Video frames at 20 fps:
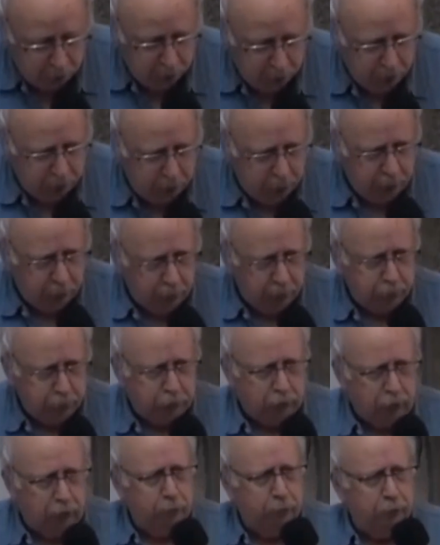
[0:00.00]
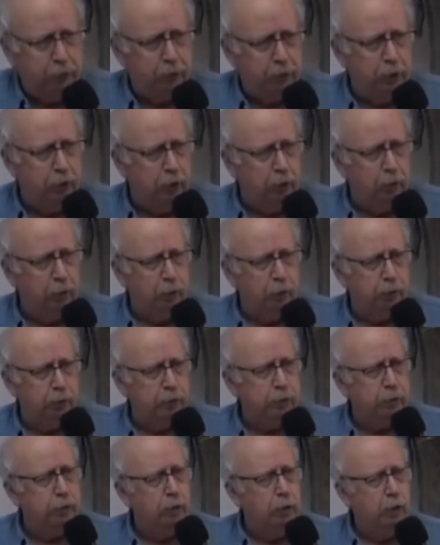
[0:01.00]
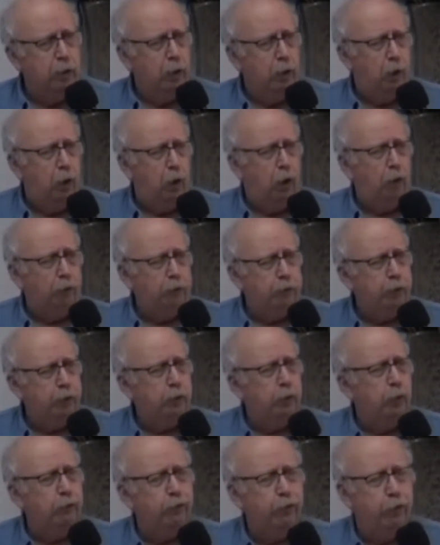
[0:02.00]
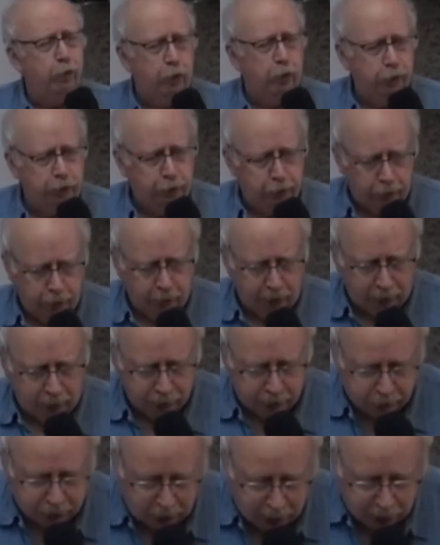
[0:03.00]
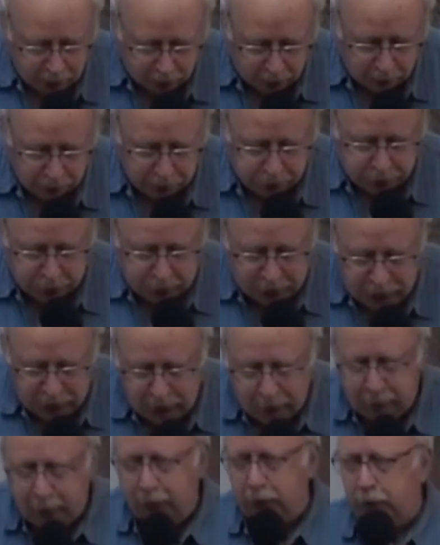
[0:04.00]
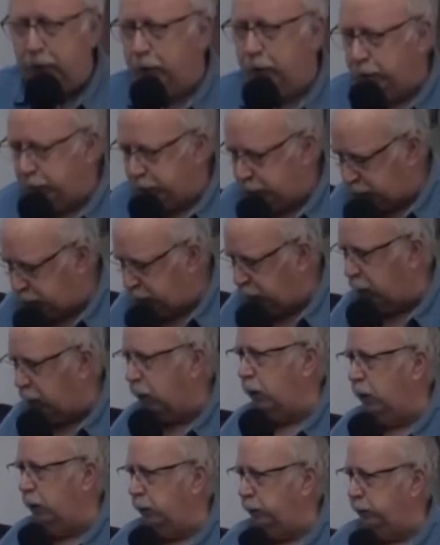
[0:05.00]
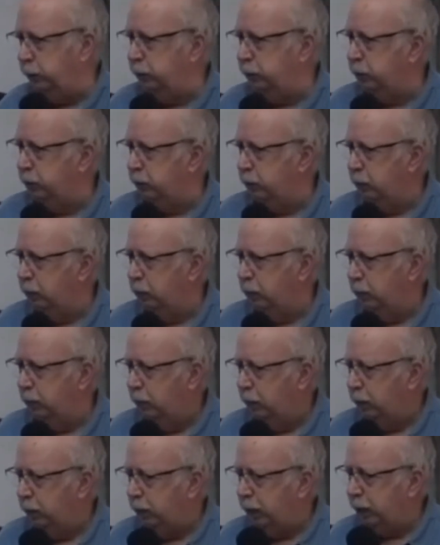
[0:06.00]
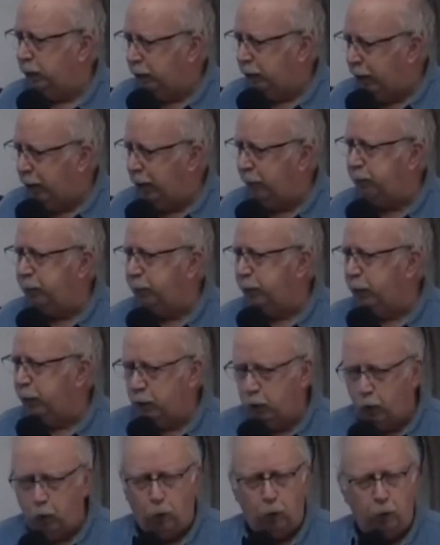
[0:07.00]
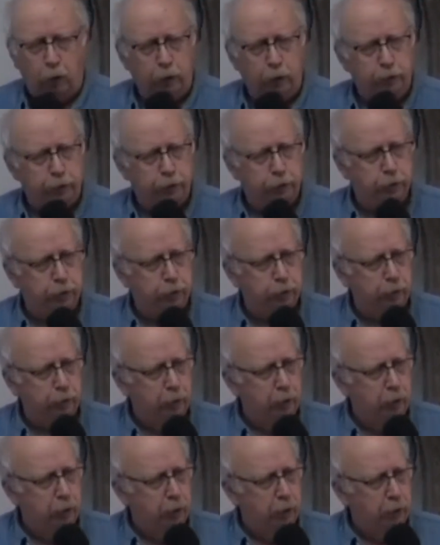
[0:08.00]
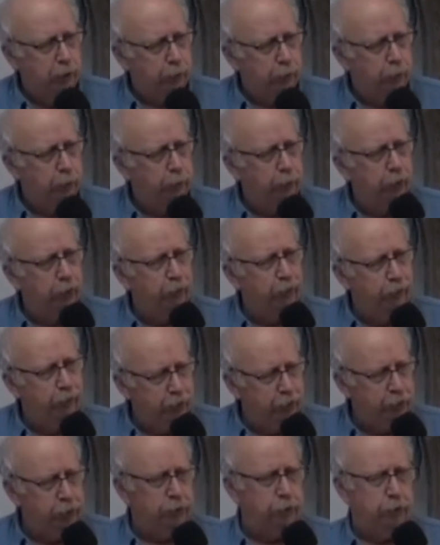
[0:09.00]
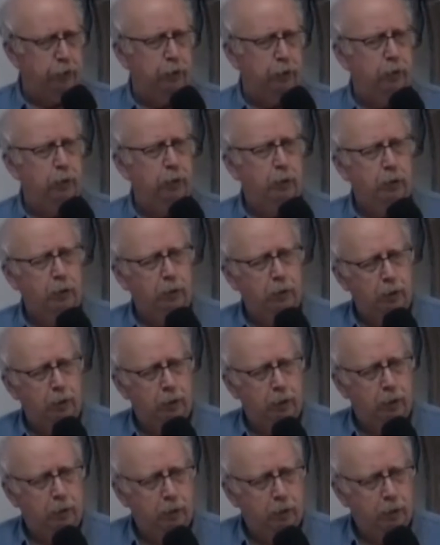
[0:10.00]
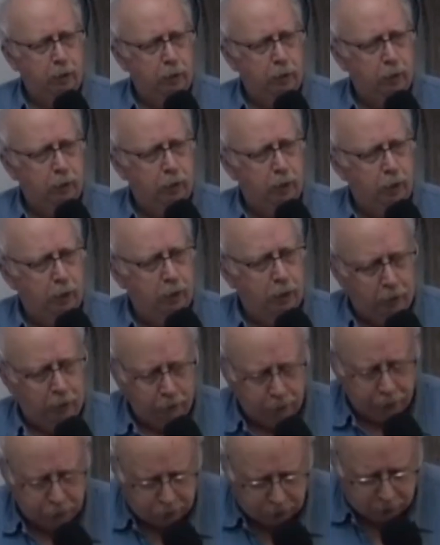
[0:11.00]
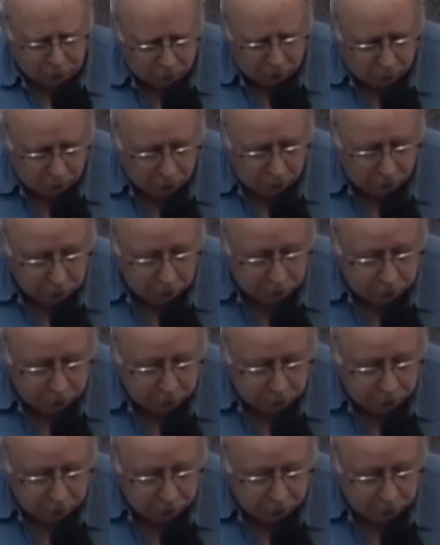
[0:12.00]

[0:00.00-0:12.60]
It was something that was often referred to as sailors keeping the stars. They kept their course through their vision of the stars.